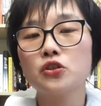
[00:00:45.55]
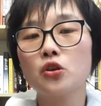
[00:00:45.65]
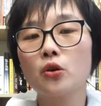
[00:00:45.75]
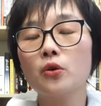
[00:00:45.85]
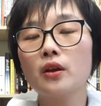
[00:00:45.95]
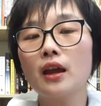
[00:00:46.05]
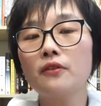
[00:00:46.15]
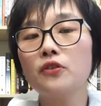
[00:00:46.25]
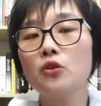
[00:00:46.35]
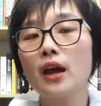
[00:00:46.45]
So
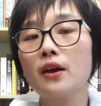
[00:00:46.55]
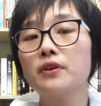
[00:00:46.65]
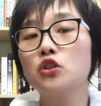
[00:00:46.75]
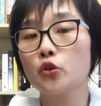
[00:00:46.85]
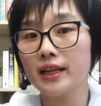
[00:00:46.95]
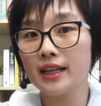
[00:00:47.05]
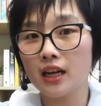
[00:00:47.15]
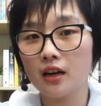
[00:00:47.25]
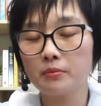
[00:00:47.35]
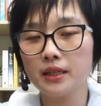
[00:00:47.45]
if you have a trading
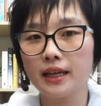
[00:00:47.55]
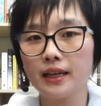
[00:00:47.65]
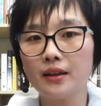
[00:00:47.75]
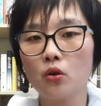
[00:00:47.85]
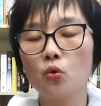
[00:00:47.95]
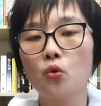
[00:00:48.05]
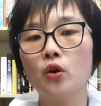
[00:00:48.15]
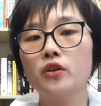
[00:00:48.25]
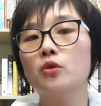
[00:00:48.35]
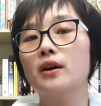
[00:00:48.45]
company
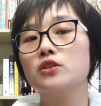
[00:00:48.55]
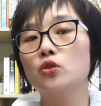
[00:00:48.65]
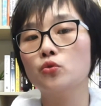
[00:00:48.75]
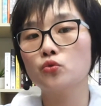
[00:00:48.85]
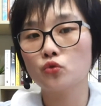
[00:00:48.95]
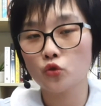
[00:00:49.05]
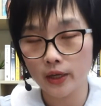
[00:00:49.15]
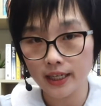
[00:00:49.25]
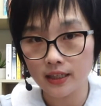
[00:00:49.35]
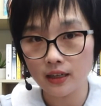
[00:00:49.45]
or you are sole
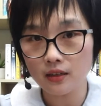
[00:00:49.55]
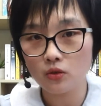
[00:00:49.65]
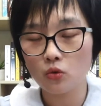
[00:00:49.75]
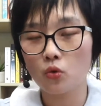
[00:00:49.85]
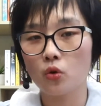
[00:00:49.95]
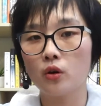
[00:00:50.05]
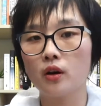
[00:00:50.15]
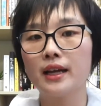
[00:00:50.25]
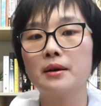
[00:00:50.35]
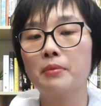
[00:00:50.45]
trader
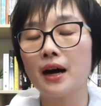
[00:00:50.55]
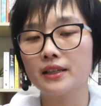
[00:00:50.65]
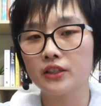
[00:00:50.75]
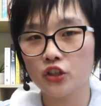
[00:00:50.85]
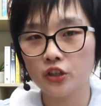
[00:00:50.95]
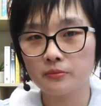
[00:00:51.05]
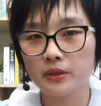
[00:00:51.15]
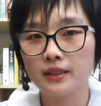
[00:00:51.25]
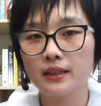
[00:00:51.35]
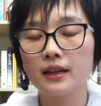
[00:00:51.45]
or in a partnership,